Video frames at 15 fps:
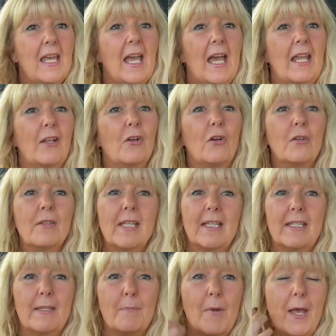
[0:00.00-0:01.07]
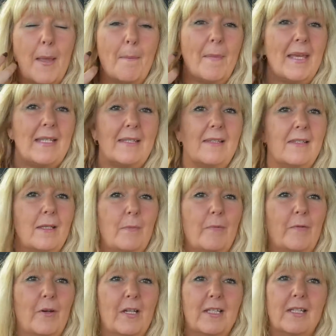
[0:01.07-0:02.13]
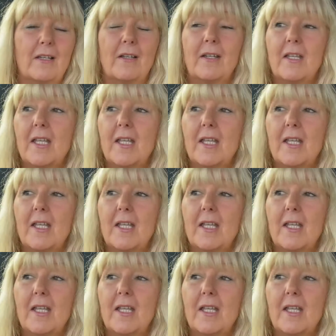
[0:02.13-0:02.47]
and I contacted my amazing supervisor